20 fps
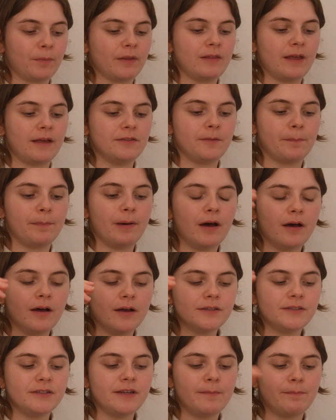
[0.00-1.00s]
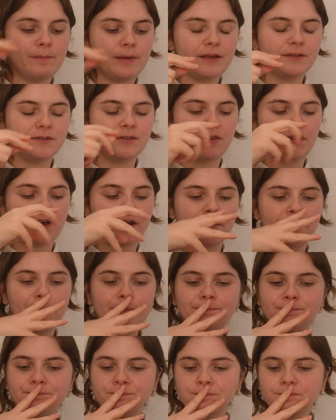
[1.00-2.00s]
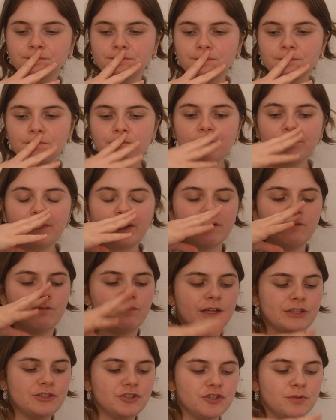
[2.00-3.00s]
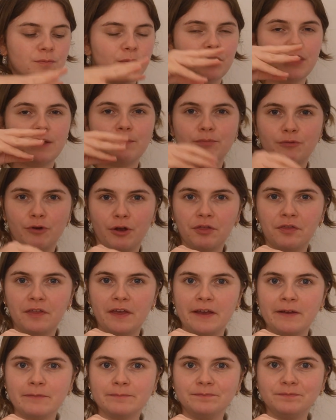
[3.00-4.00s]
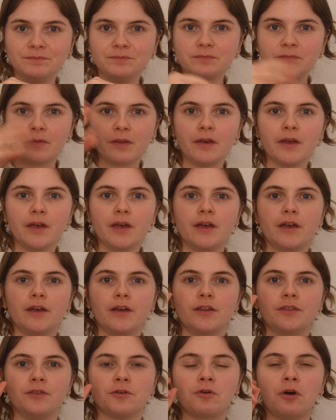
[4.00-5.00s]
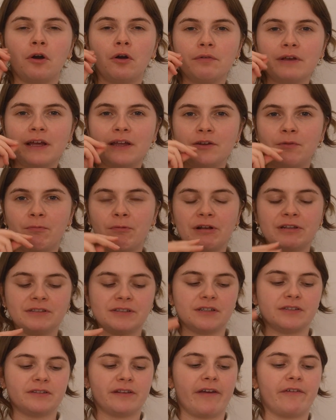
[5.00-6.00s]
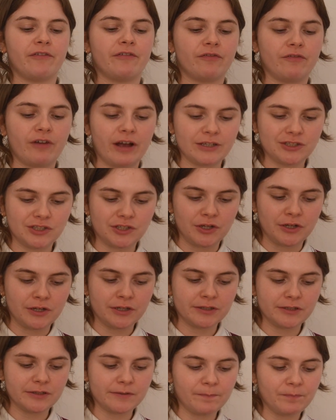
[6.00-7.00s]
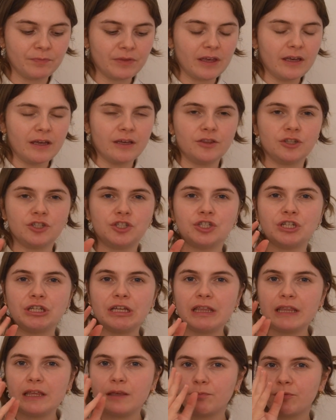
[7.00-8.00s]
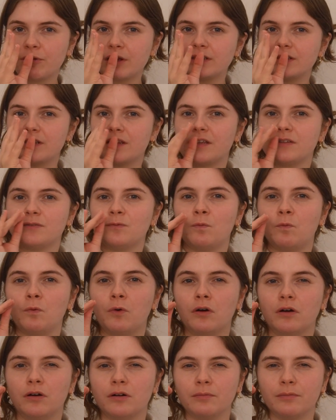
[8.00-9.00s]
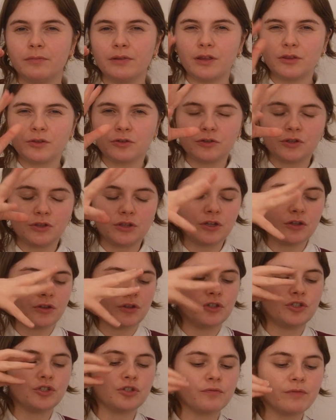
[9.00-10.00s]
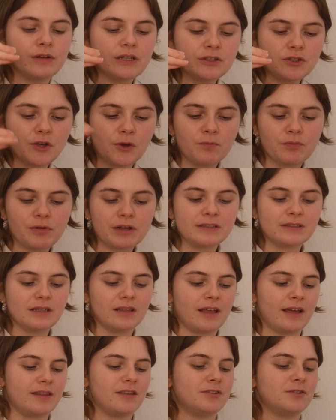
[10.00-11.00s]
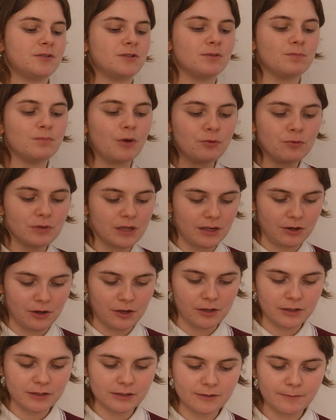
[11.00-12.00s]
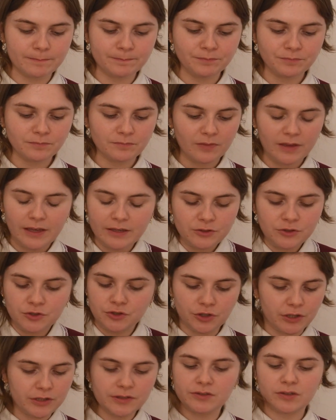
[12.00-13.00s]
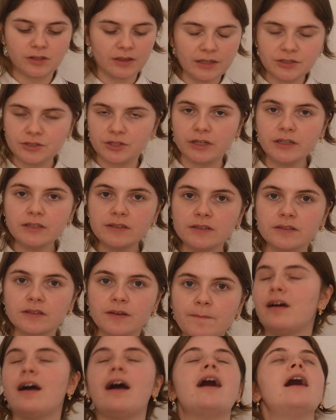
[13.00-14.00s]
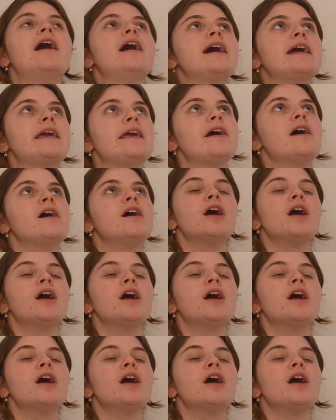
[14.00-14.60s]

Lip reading: Like the parsnip makes it like vegetable-y brothy. The coriander brings this like freshness. The chili brings it this warmth. The chorizo brings it like this smokiness. It's just delicious. I